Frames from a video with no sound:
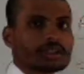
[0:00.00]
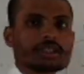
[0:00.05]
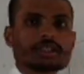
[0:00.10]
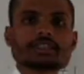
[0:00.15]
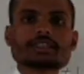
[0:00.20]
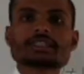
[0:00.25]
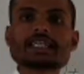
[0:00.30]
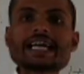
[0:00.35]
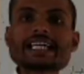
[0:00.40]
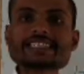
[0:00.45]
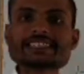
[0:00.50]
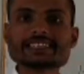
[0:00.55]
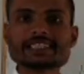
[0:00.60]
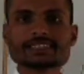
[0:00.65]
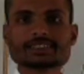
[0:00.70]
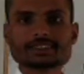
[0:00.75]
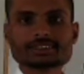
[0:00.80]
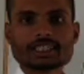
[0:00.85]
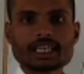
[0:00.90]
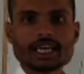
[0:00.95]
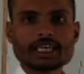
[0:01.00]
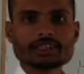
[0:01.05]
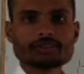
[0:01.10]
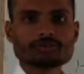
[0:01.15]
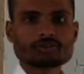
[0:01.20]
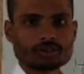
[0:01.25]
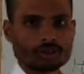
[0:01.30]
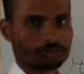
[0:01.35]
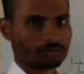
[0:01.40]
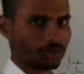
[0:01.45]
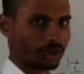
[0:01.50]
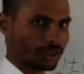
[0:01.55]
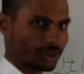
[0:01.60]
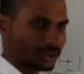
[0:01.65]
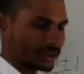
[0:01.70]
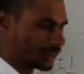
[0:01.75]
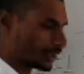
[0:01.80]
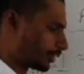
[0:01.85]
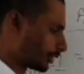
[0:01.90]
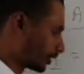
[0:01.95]
in right hand side from
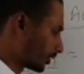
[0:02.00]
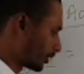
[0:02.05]
origin.